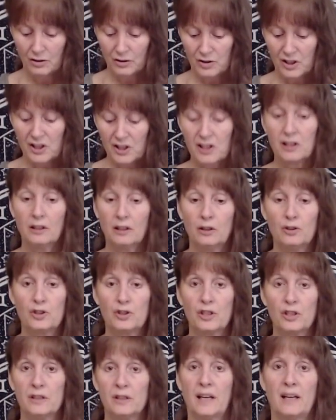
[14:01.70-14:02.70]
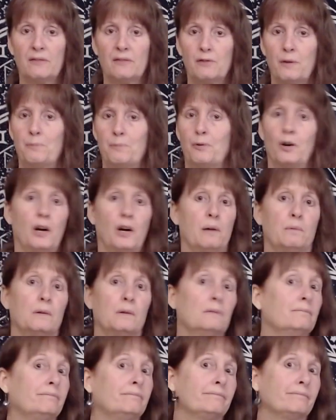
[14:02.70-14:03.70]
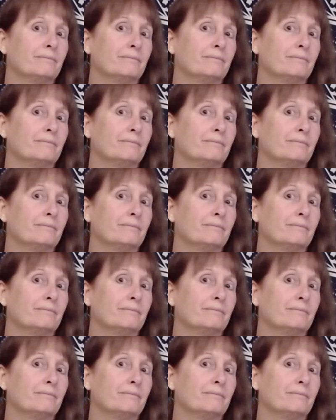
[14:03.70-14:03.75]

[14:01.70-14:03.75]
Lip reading: a solution to every problem.